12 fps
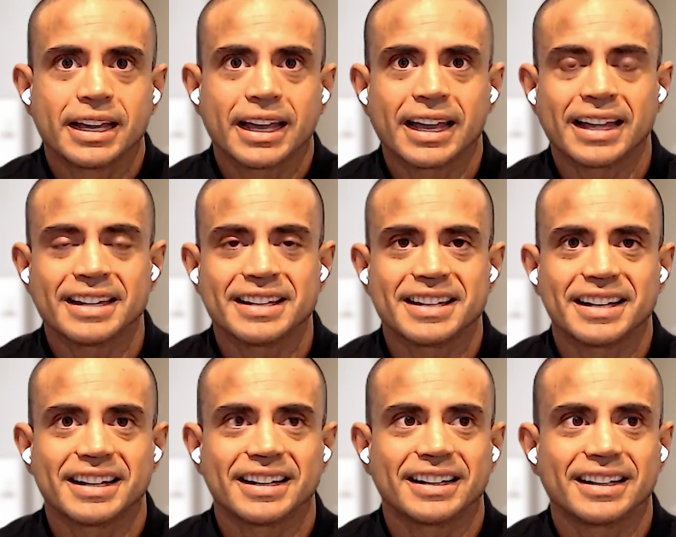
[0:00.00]

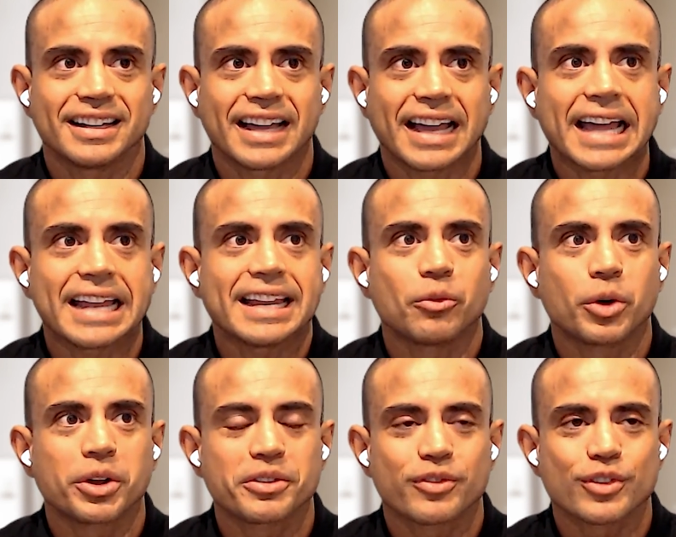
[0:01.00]
And one
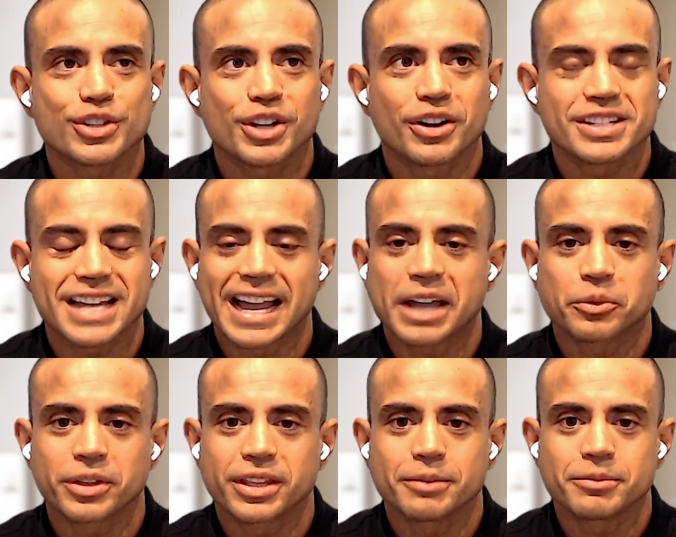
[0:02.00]
of the first calls I had
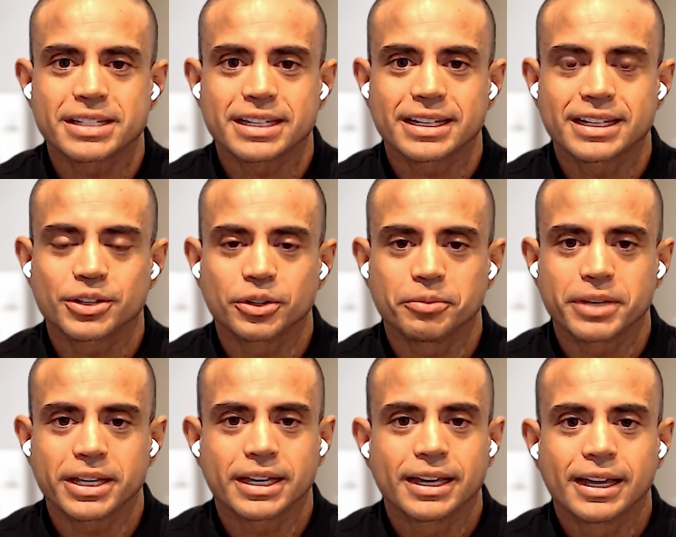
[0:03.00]
with him is he told
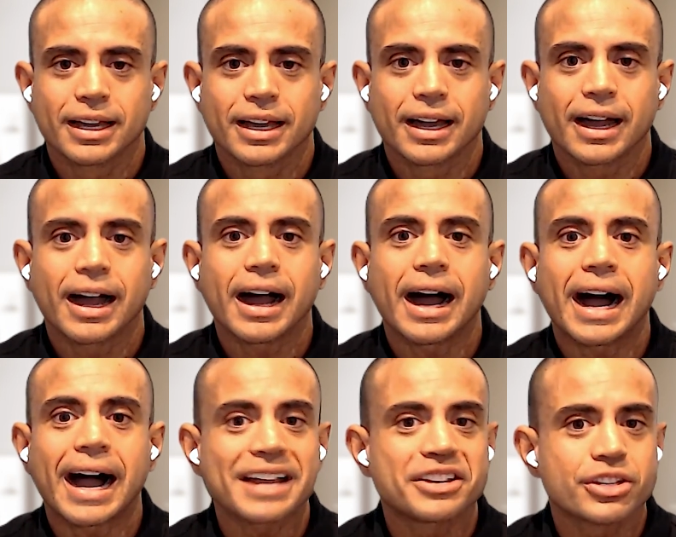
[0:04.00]
me,
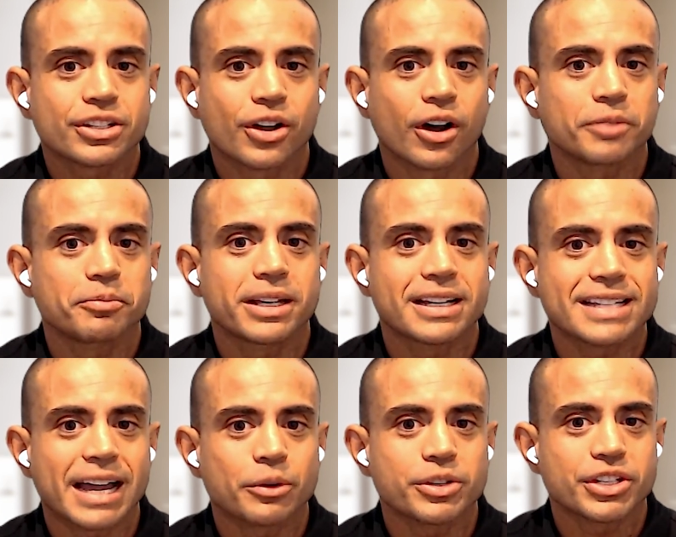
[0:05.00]
I just called because
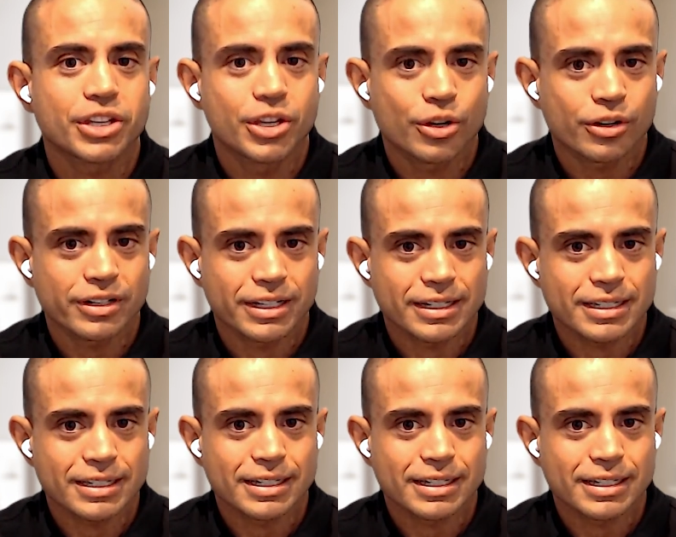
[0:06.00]
I was curious,